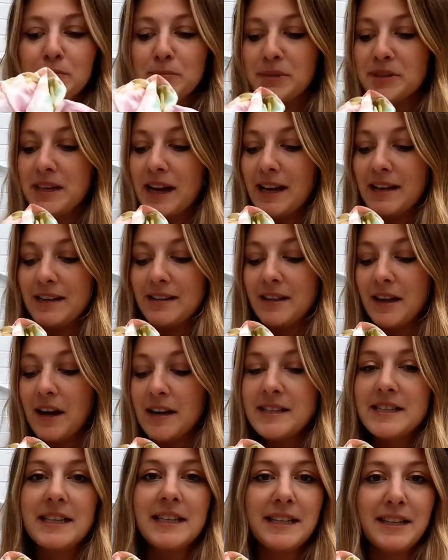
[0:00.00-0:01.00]
just pretend that
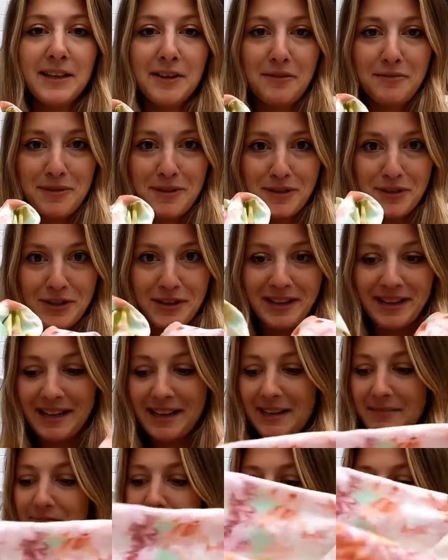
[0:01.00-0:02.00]
I didn't
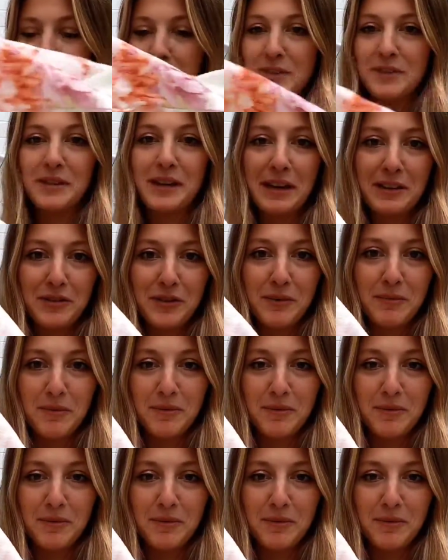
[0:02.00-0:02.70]
originally, so I don't get in